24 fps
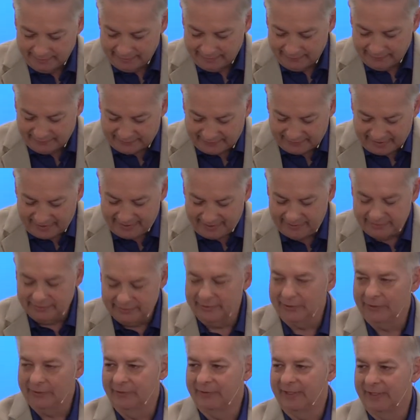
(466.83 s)
They
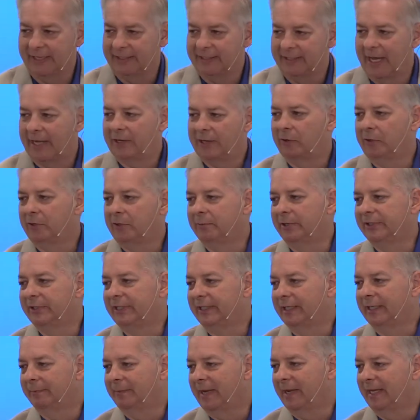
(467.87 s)
knew that not only was
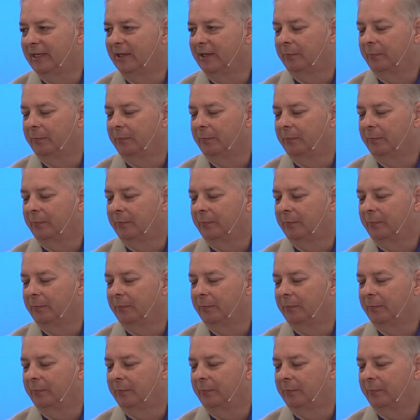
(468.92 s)
he a man